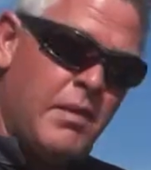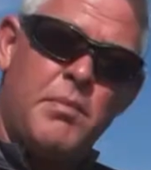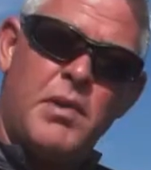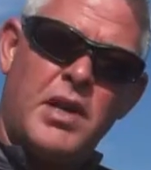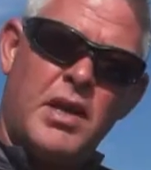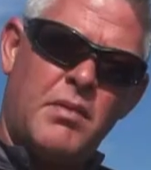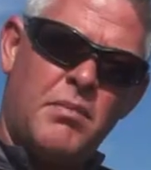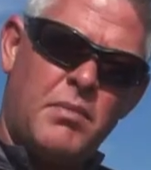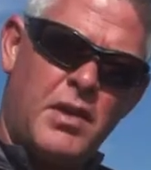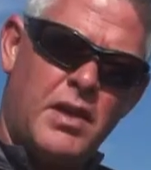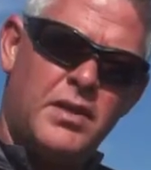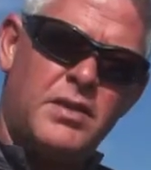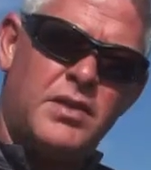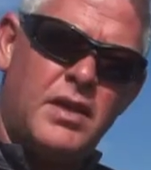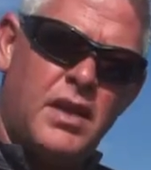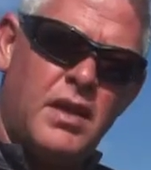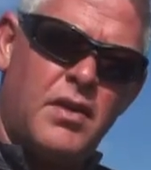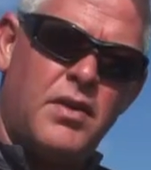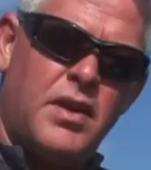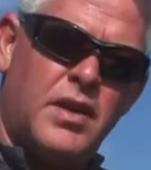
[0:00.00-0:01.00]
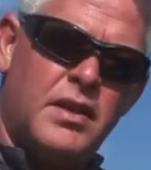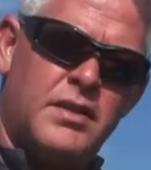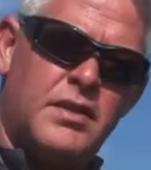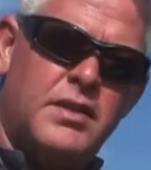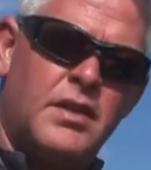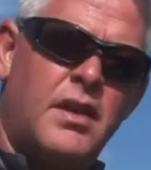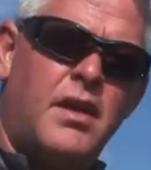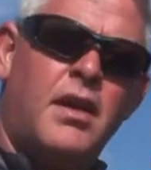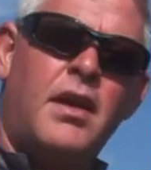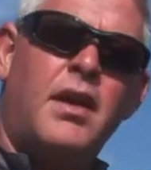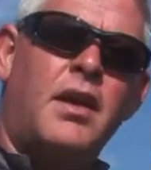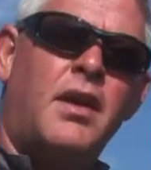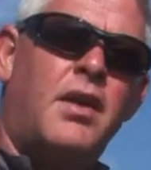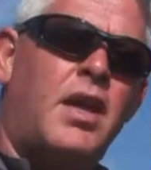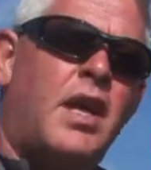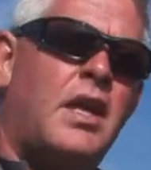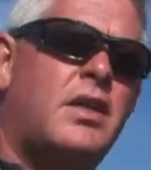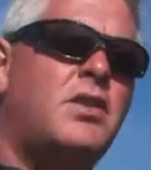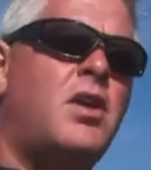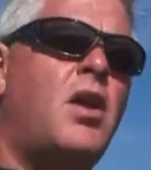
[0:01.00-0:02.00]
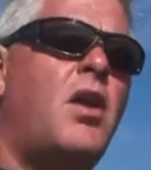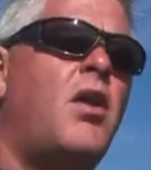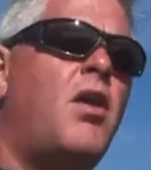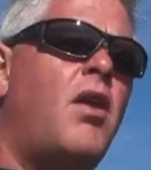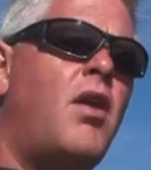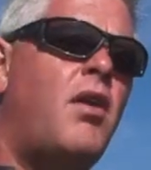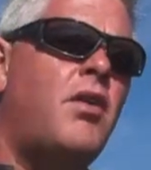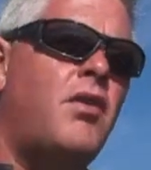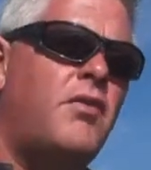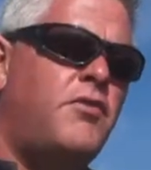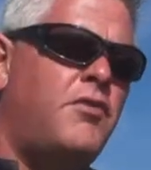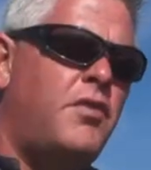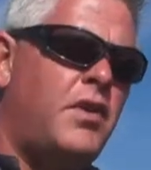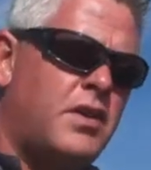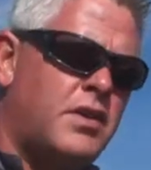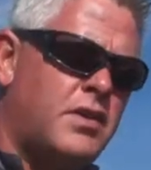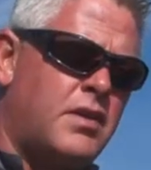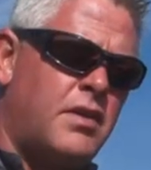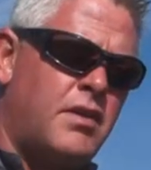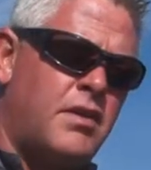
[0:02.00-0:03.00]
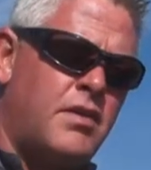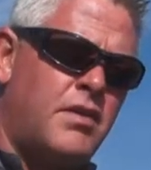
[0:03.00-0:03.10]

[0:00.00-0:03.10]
But in most areas, you catch a lot of fish